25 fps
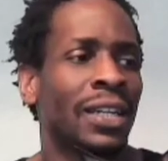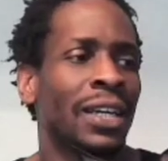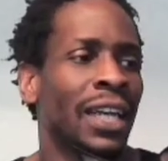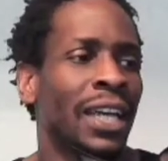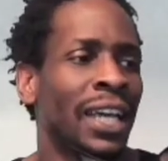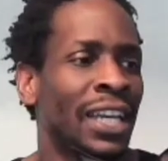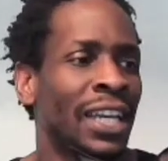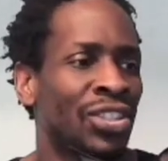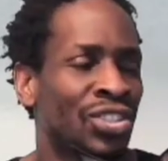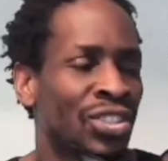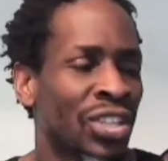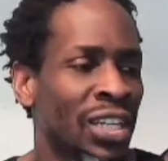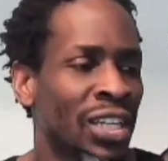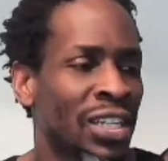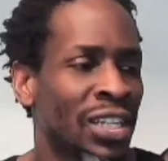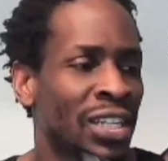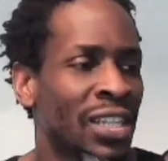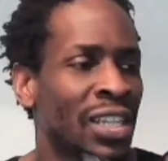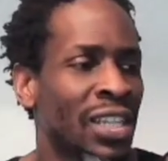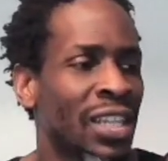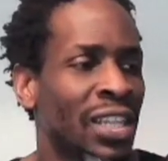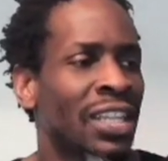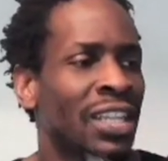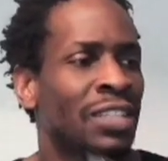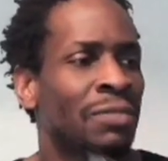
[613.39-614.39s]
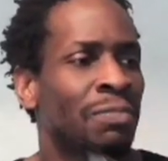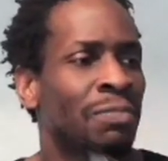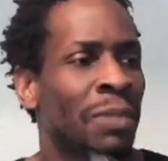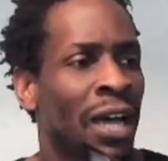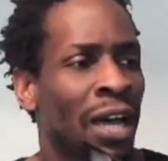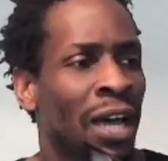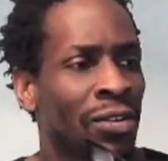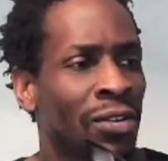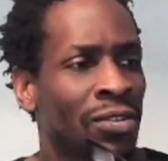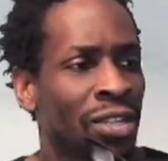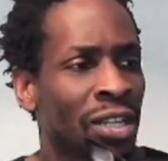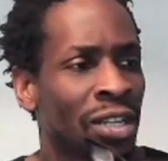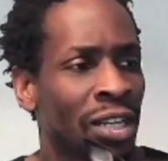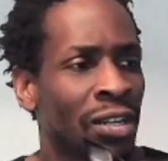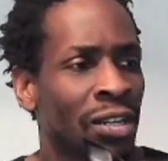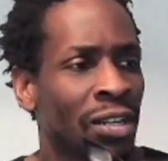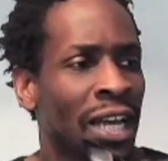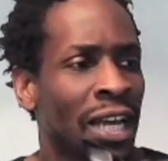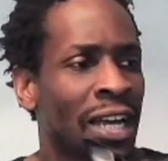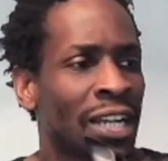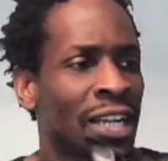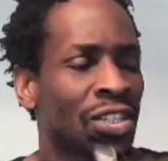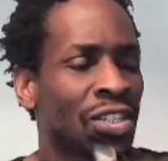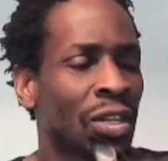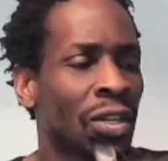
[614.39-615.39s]
It's just this battle is gonna
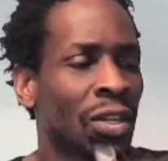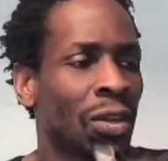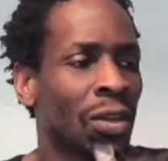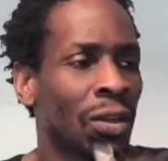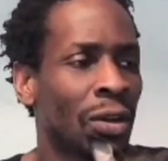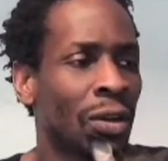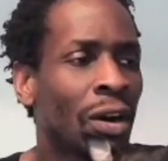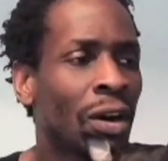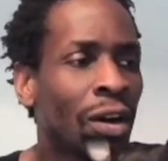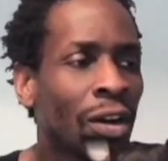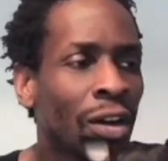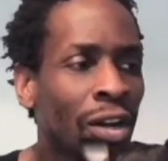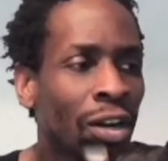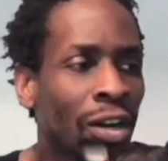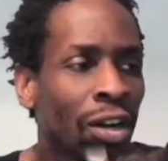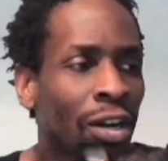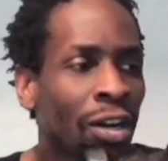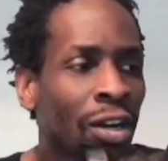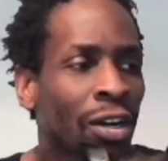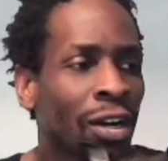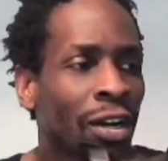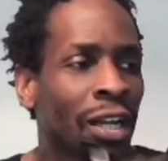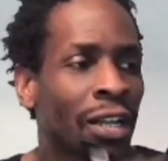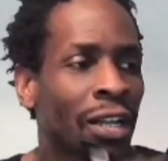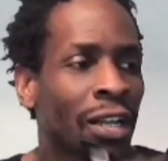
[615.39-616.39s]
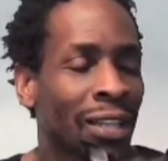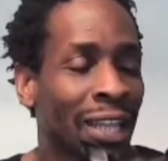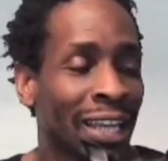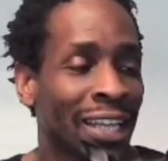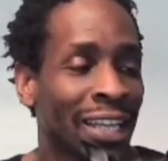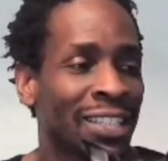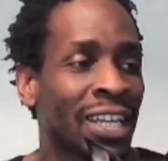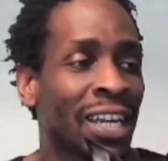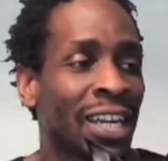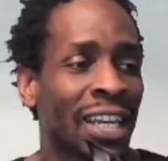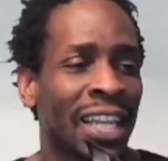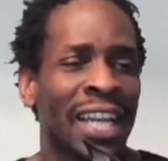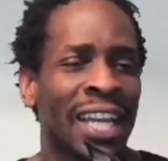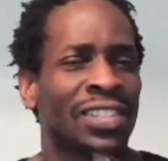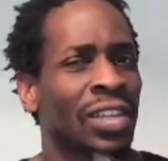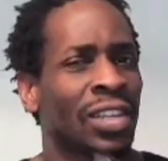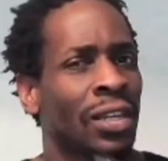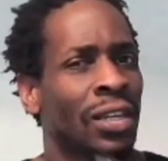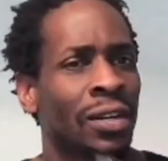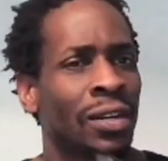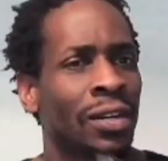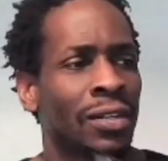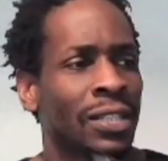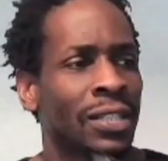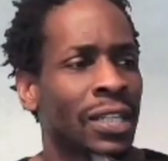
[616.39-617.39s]
last longer. Like it's gonna last a
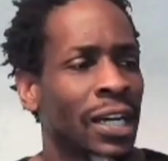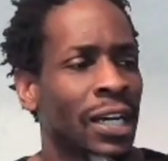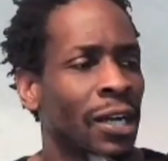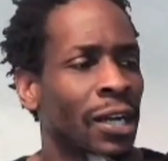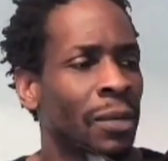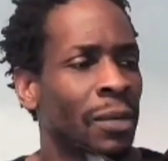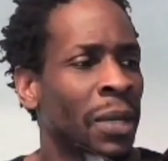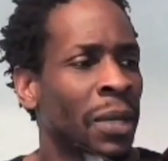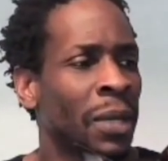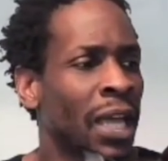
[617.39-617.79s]
long time.